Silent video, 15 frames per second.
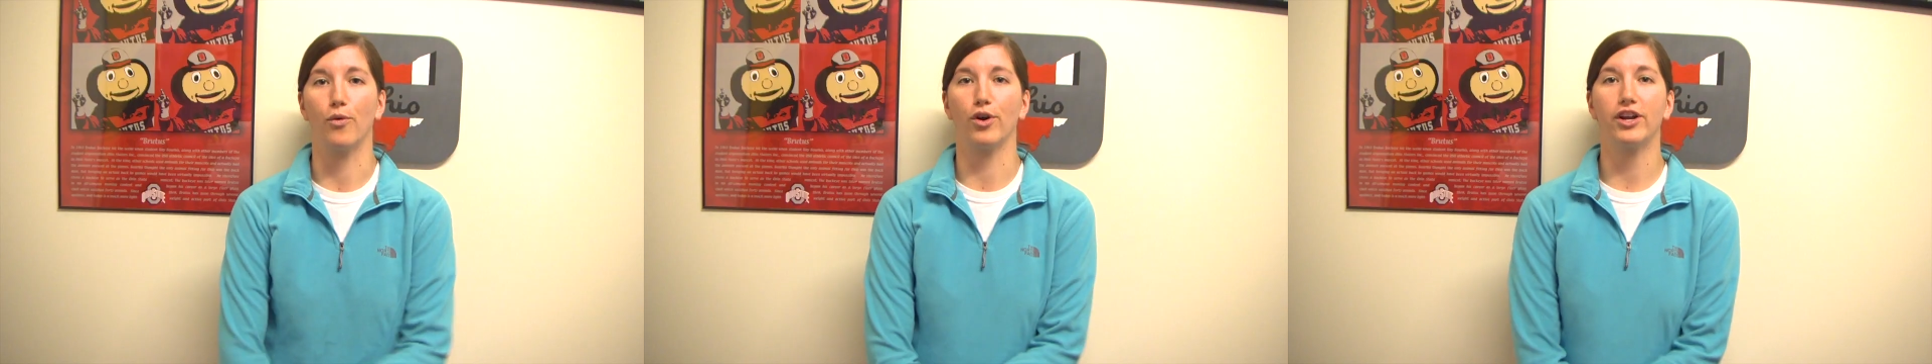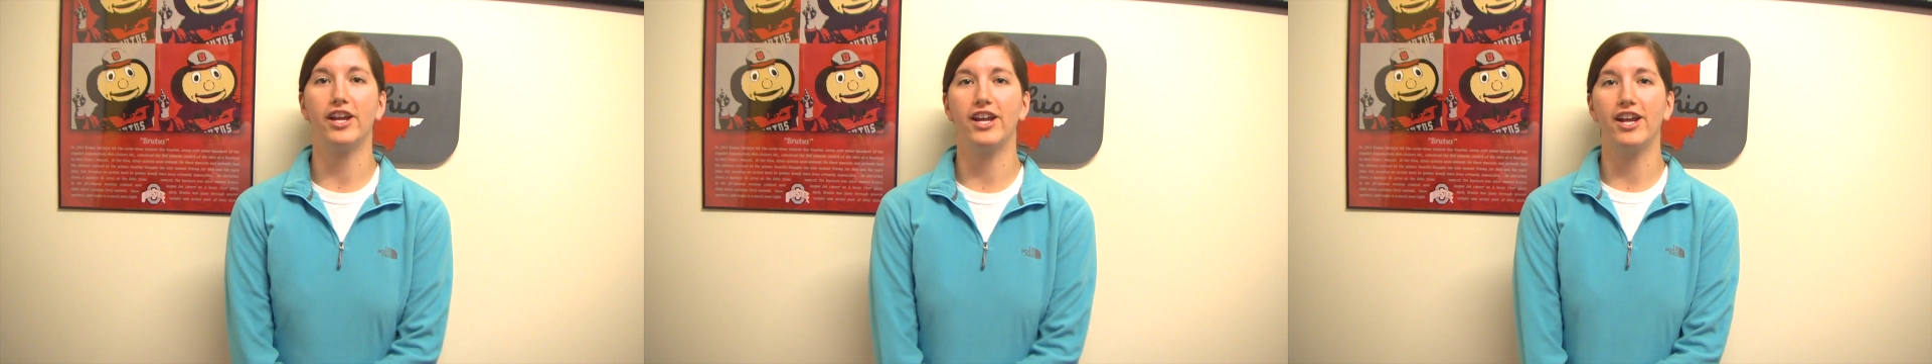
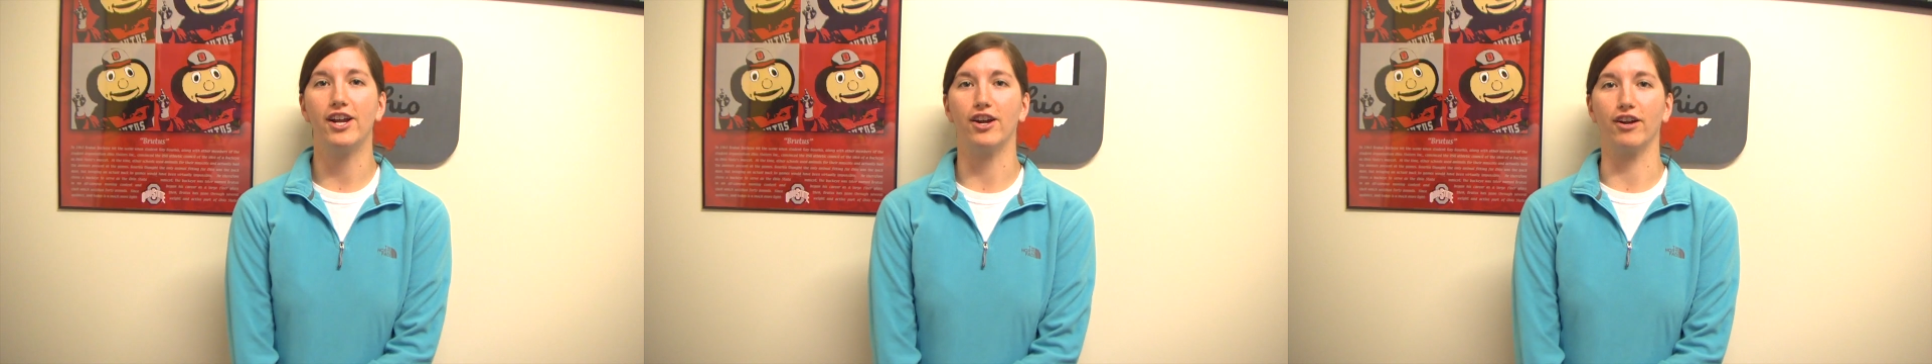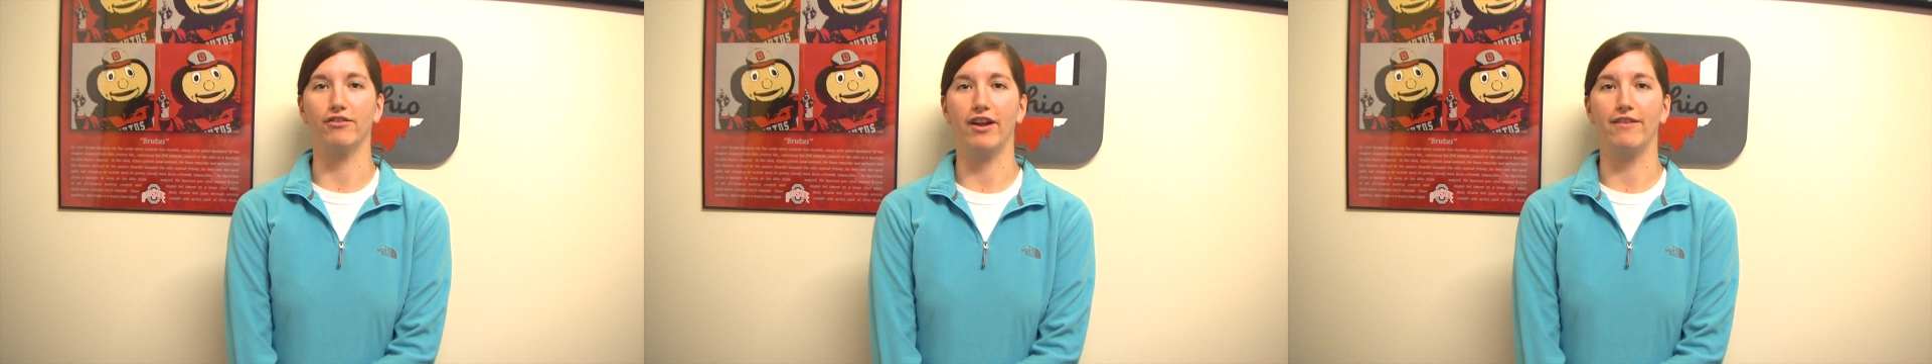Working
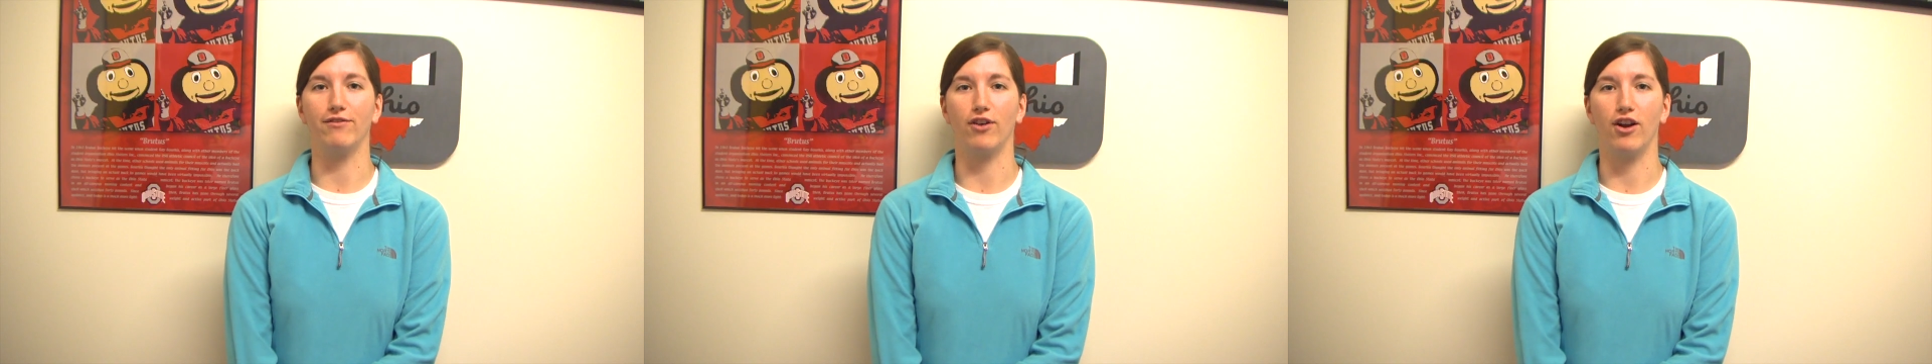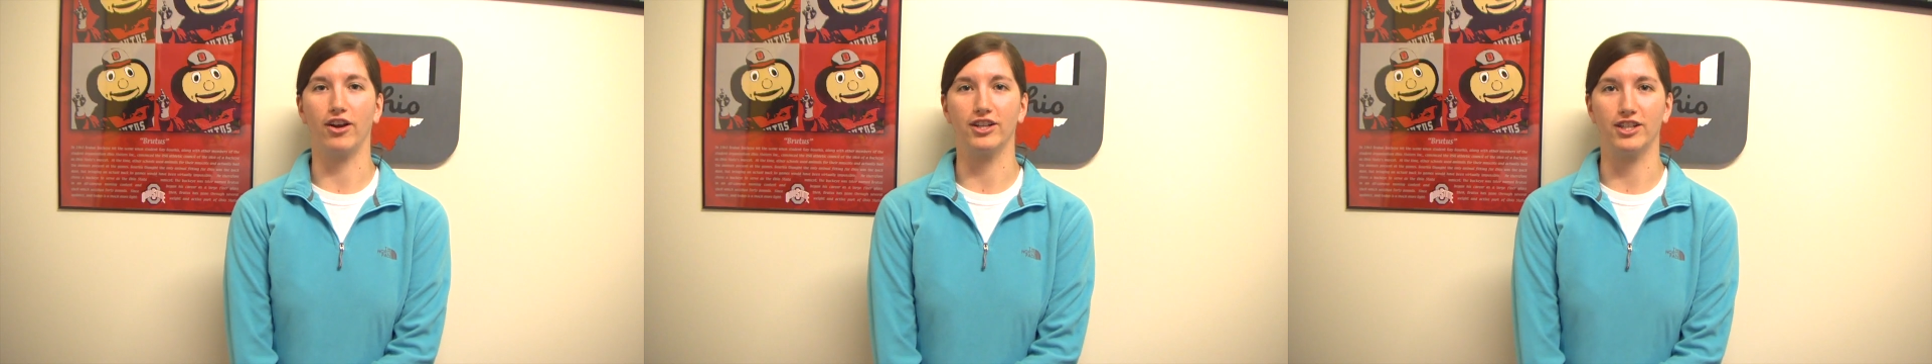here at
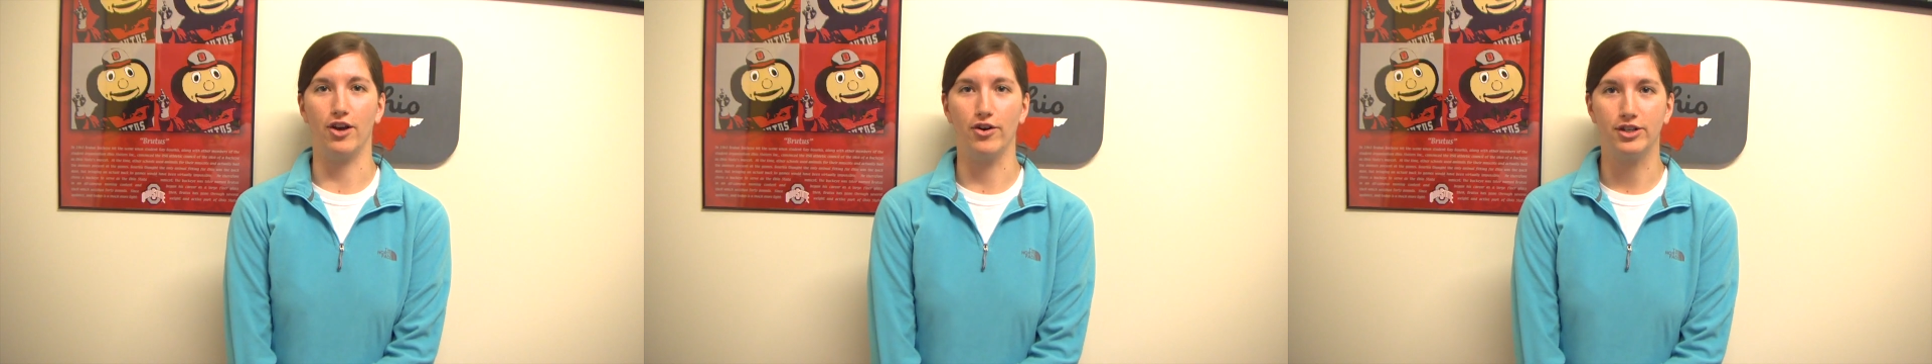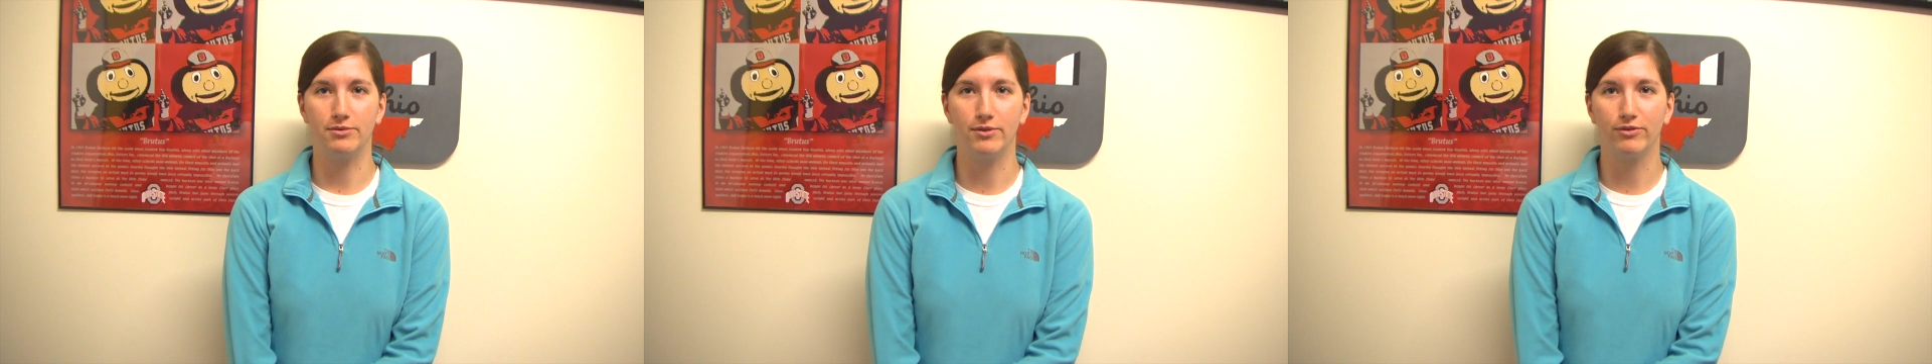Red Frog
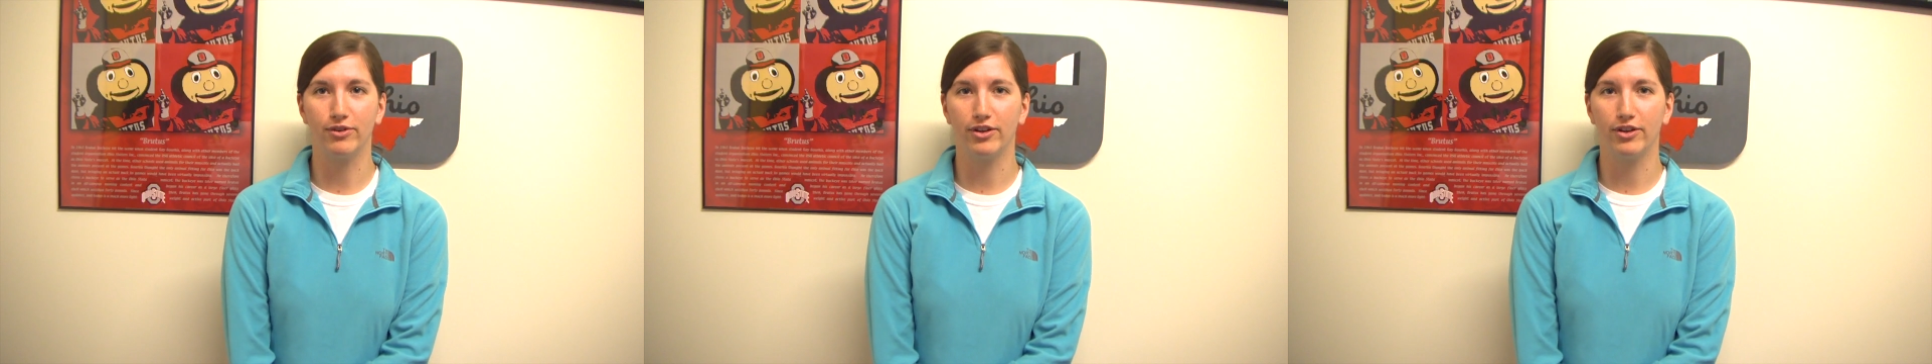has always been